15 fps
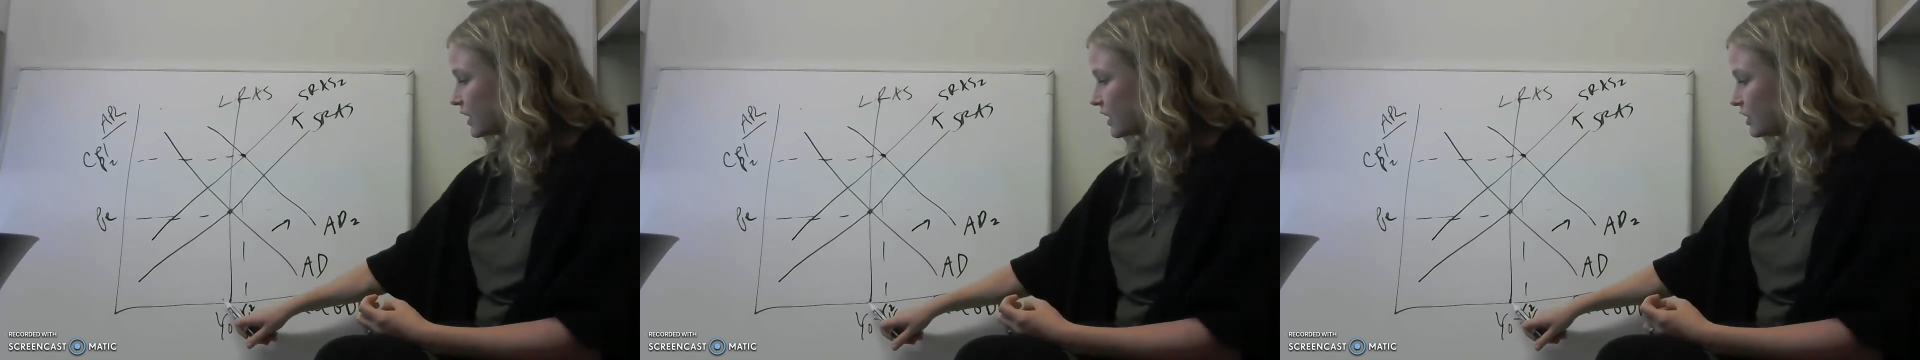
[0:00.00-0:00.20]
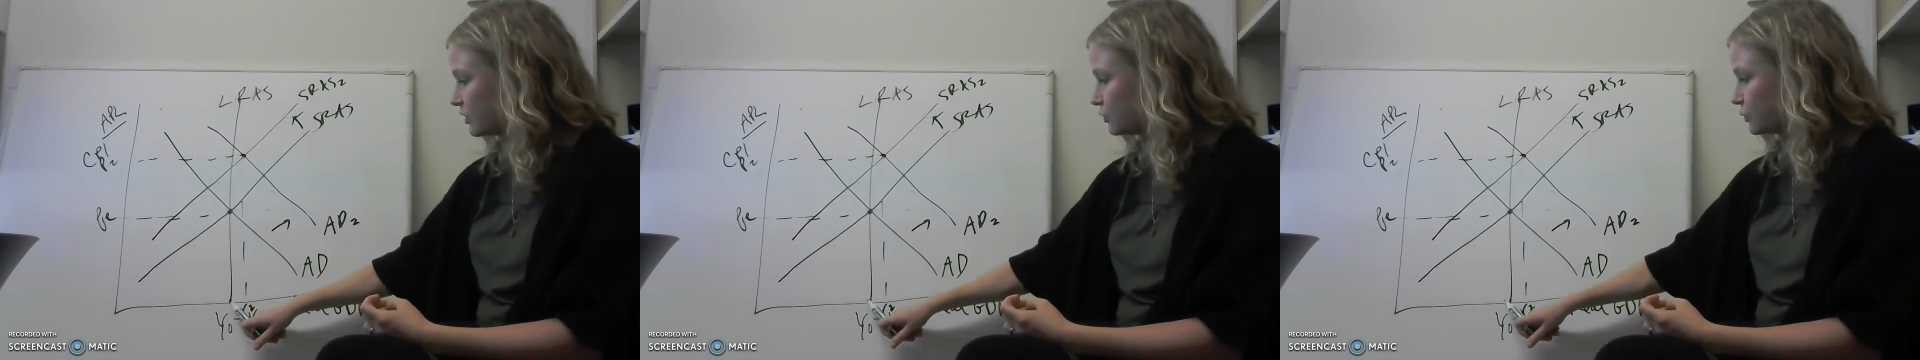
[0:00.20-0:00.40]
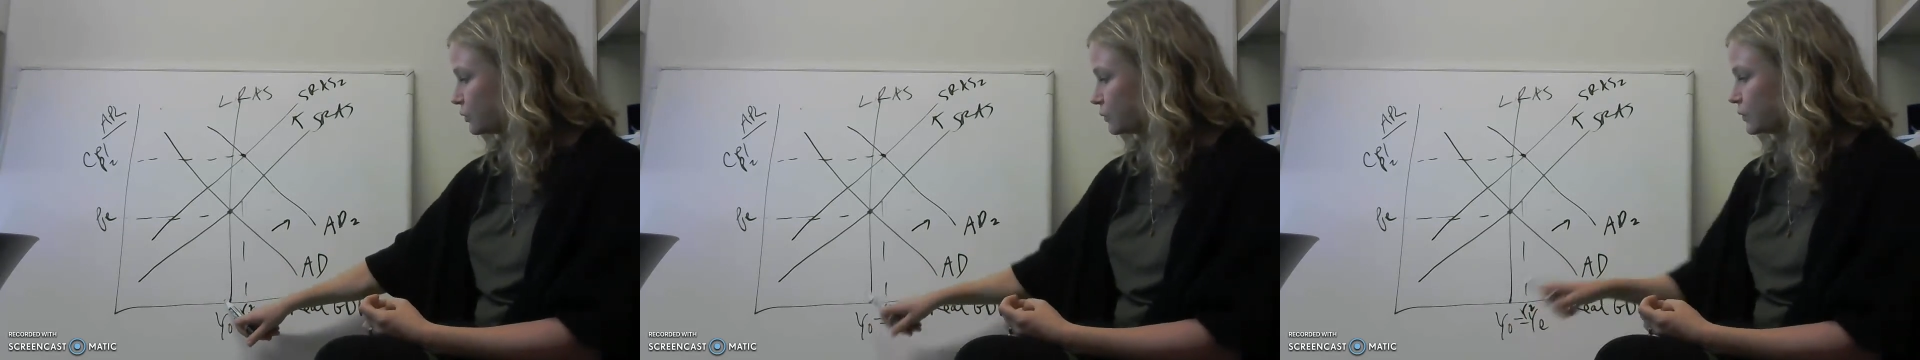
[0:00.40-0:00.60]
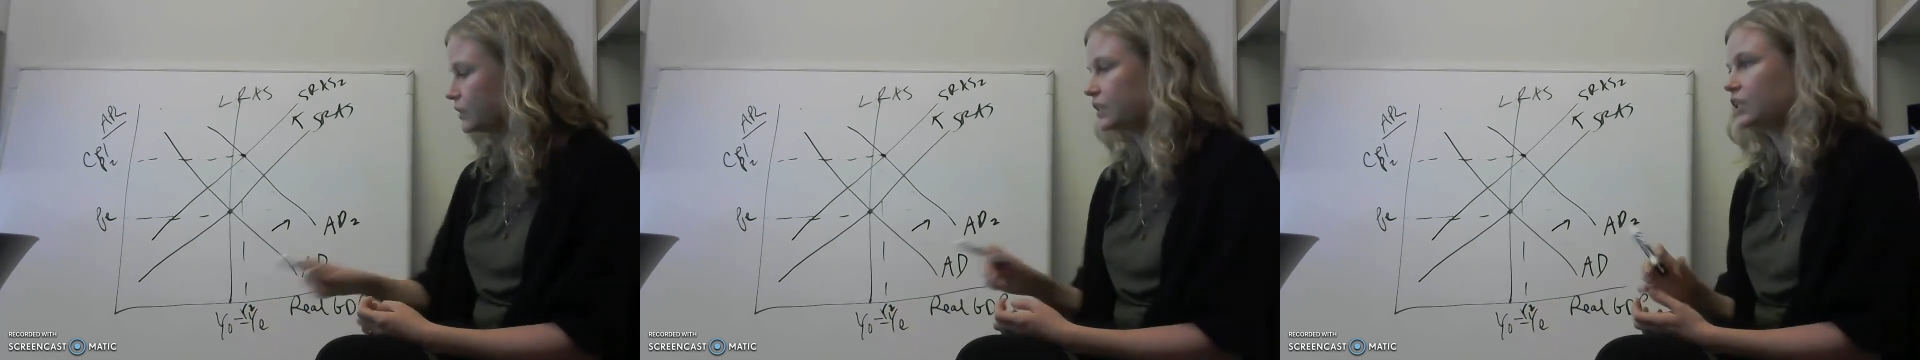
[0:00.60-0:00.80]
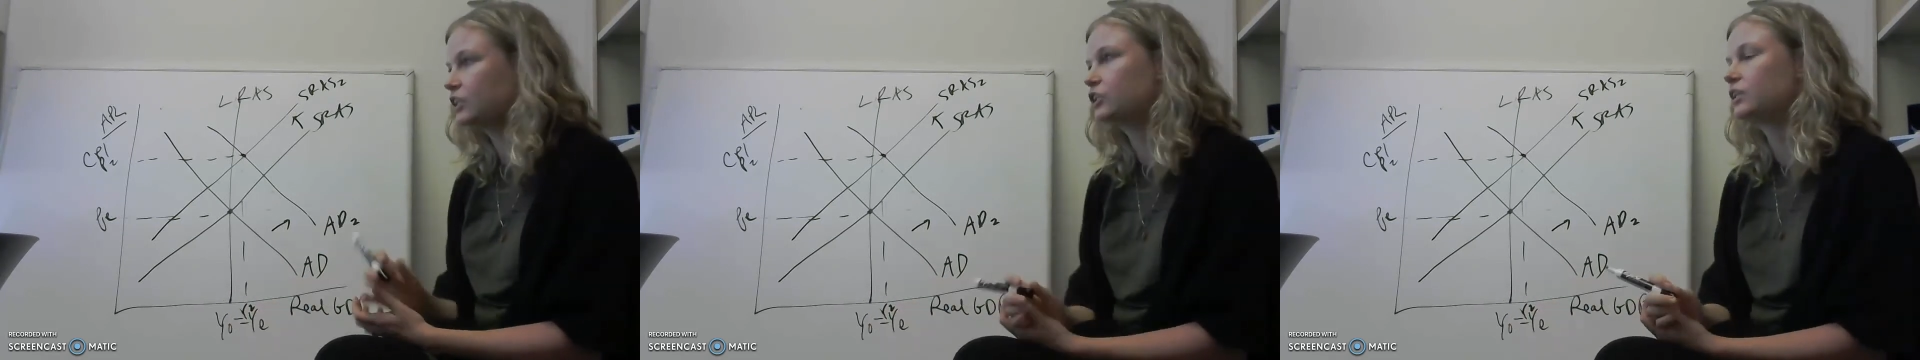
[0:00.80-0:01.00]
get into a
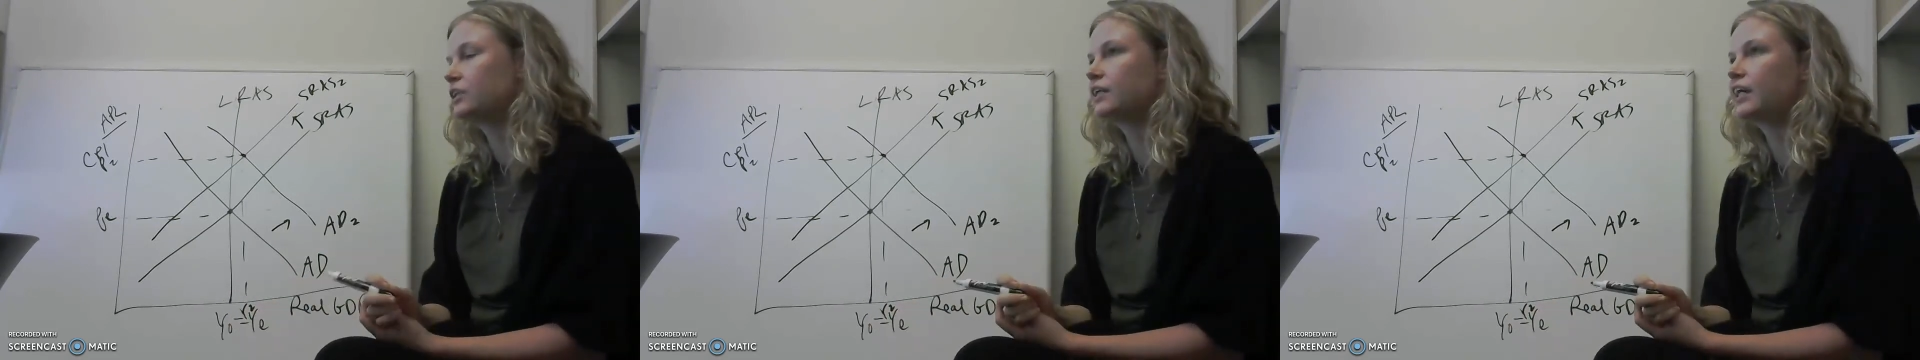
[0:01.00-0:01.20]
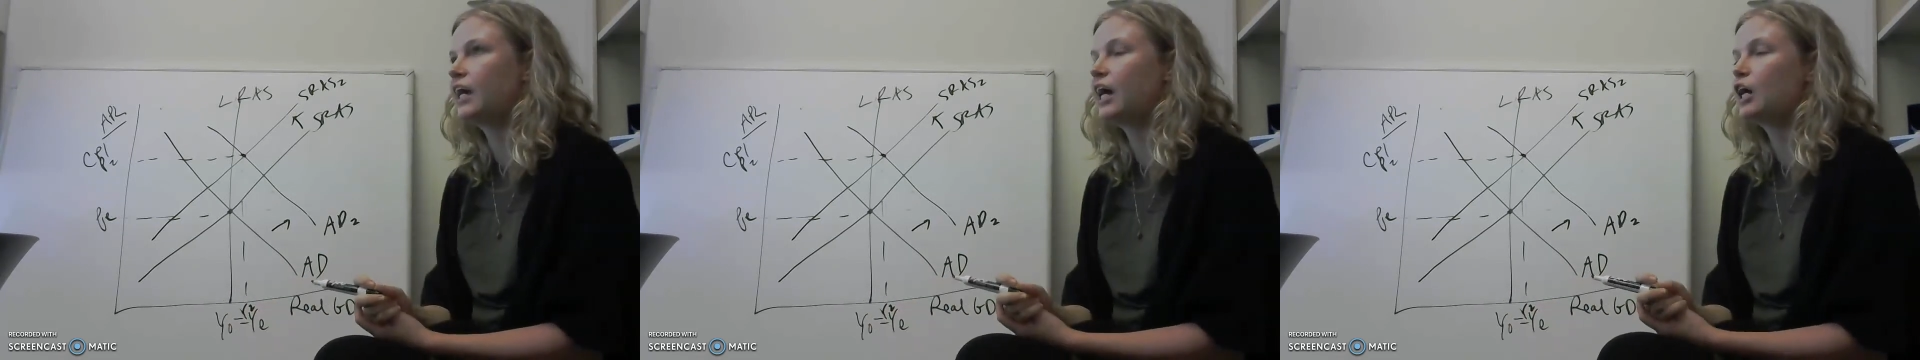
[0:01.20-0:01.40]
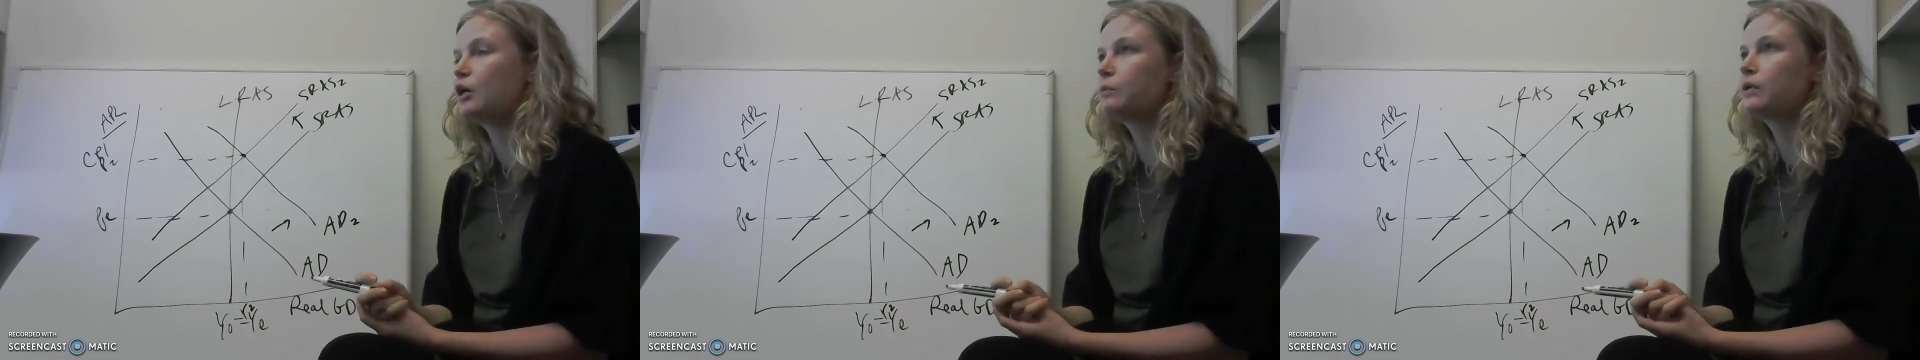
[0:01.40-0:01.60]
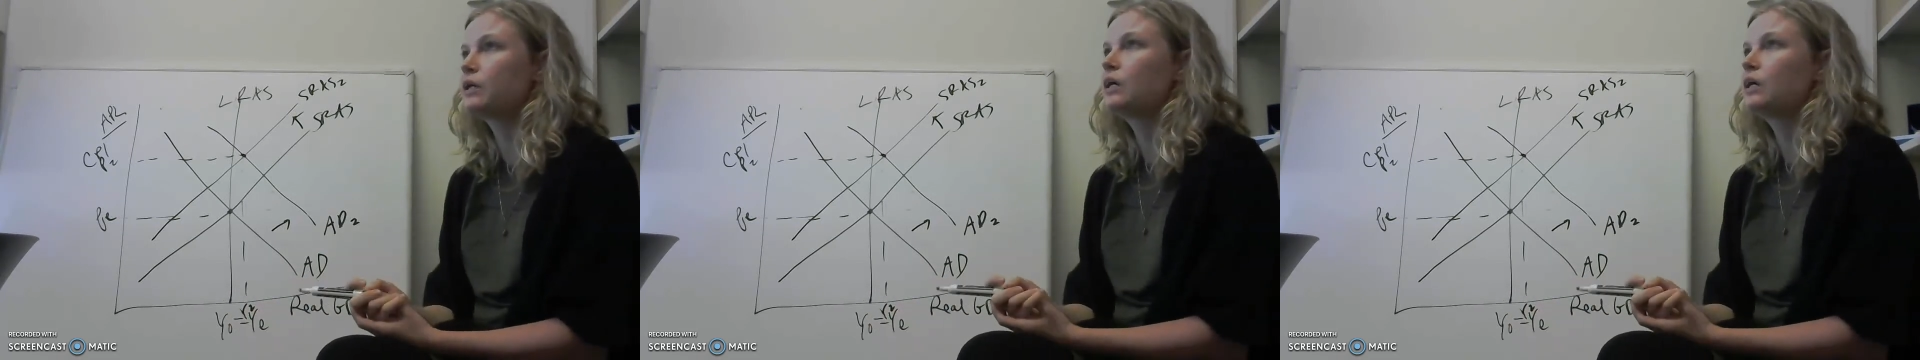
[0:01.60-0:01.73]
recessionary gap.